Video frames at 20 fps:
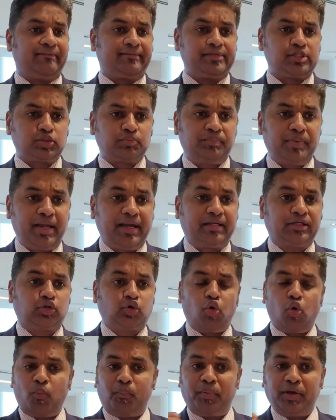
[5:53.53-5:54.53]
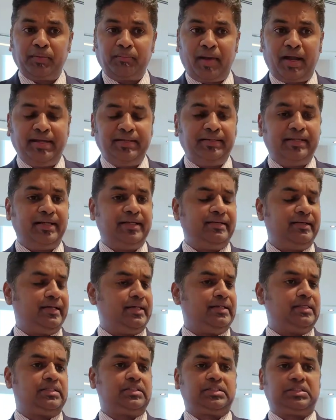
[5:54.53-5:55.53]
respect,
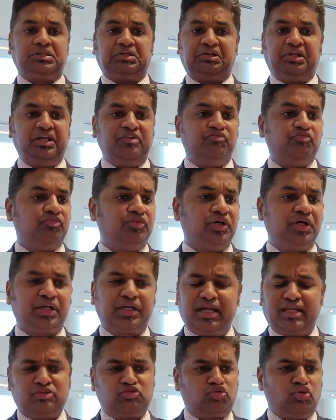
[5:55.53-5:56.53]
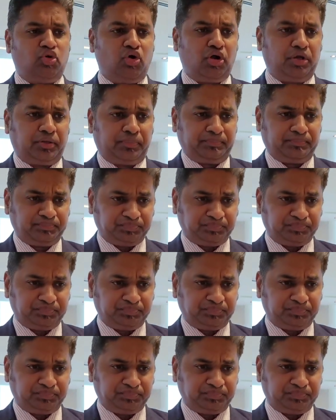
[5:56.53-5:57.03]
open-mindedness, teamwork, and so on.